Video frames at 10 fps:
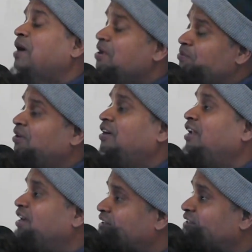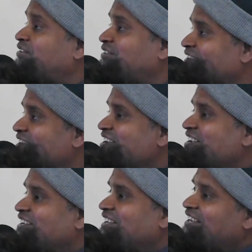500 acres.
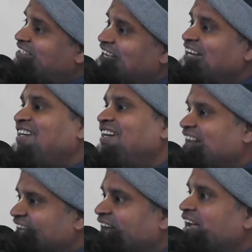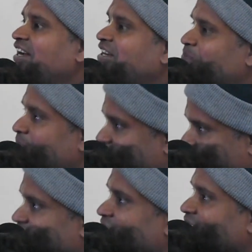Exactly like IIT
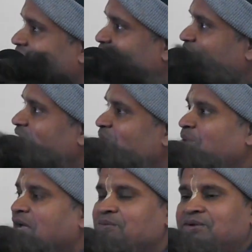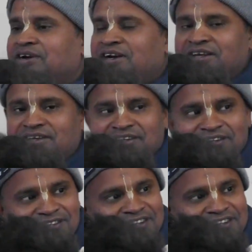Patna. We have 500 acres.